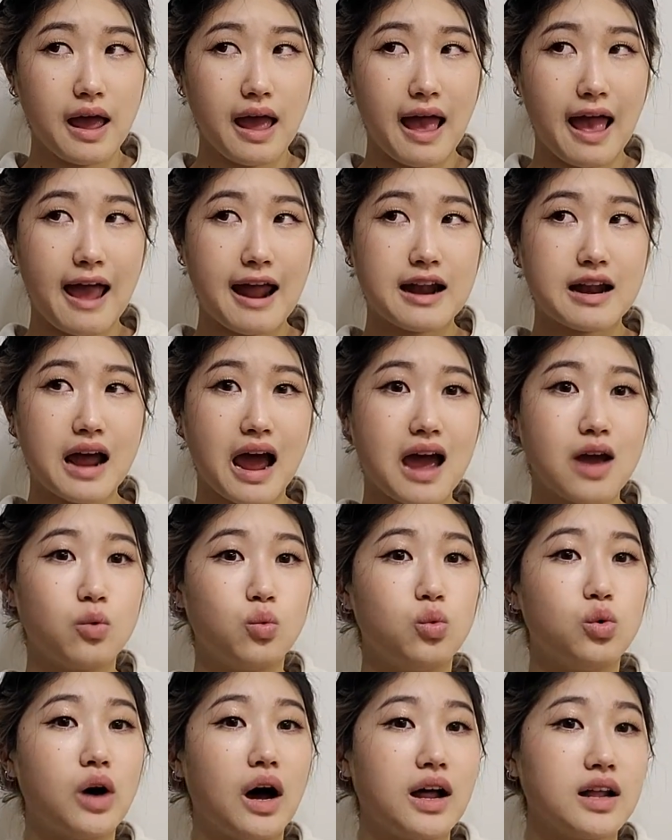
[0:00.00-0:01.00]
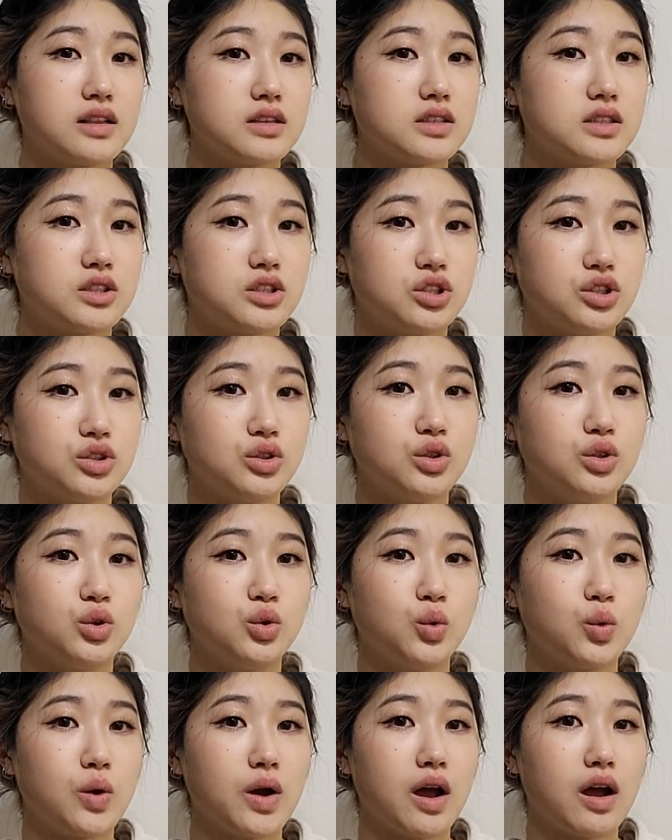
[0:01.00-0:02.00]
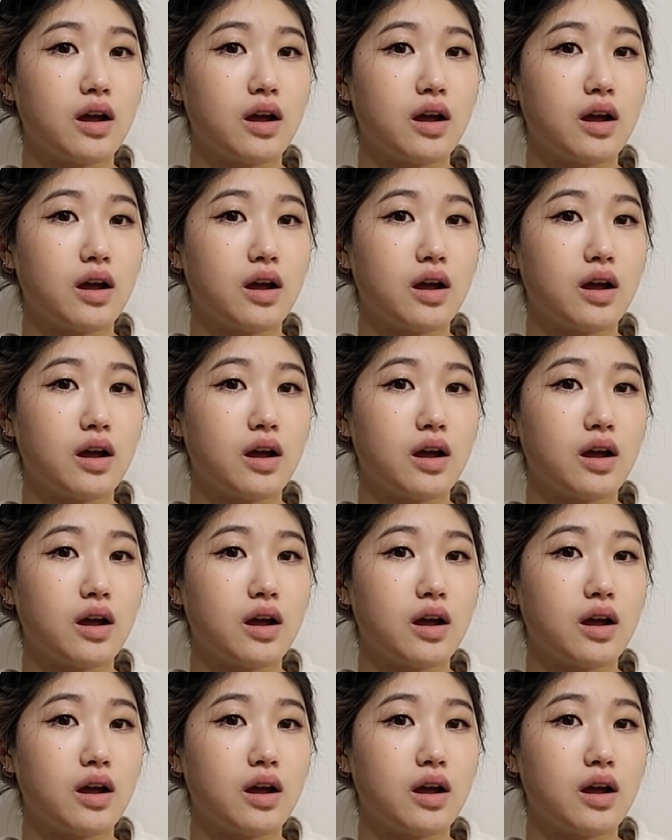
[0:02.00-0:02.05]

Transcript: And I want to